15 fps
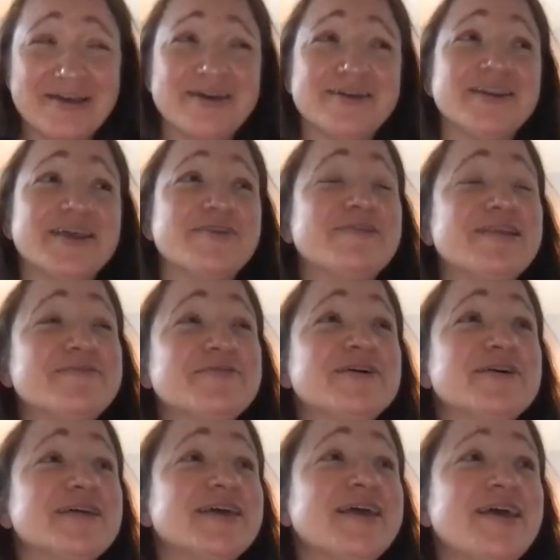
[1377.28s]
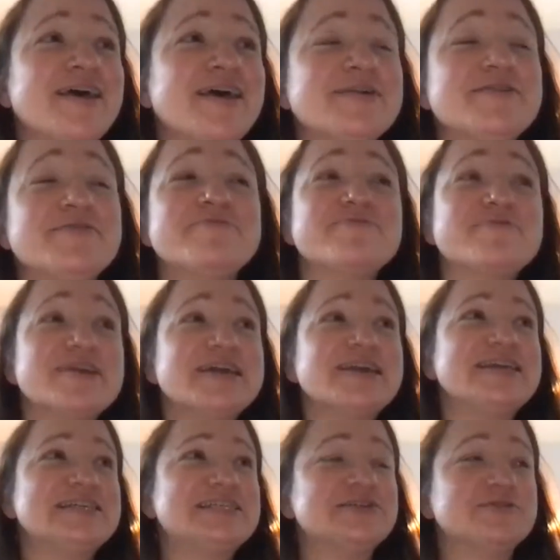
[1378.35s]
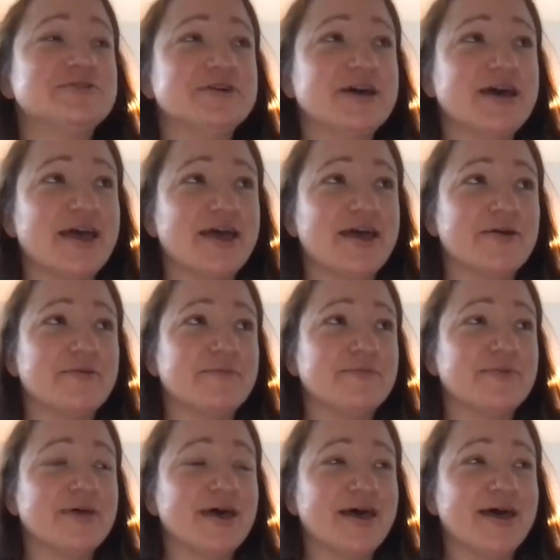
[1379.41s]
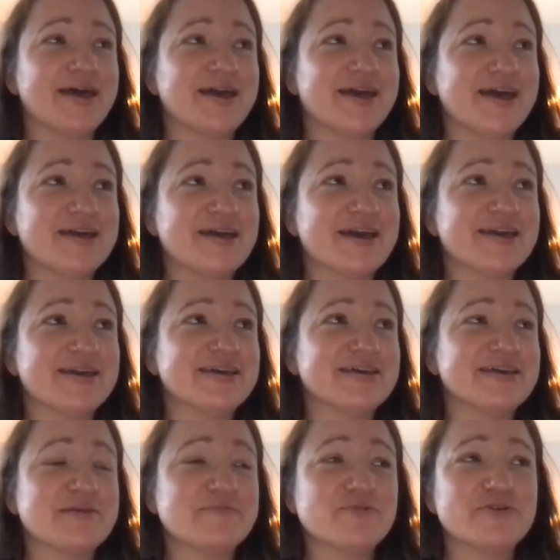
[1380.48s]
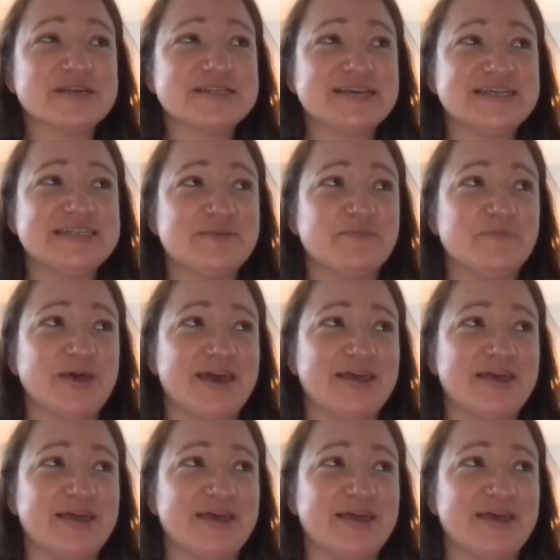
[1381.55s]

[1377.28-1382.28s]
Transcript: I know. Well, I'm not. I'm not really sure. Um, I, I, I get more excited by